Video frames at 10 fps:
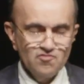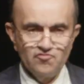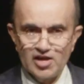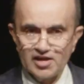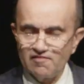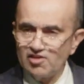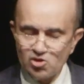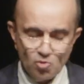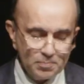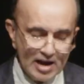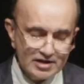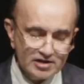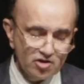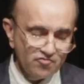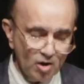We are giving you
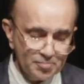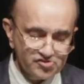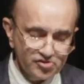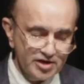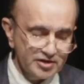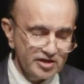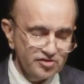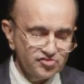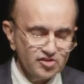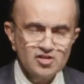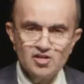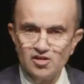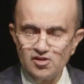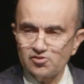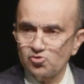plenty of opportunities
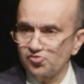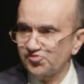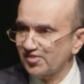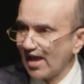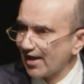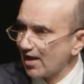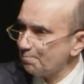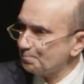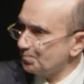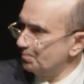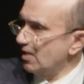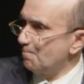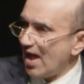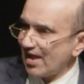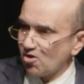to stack up the
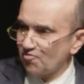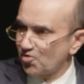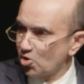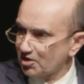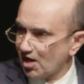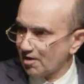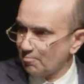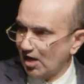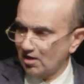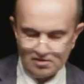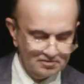bank of good karma.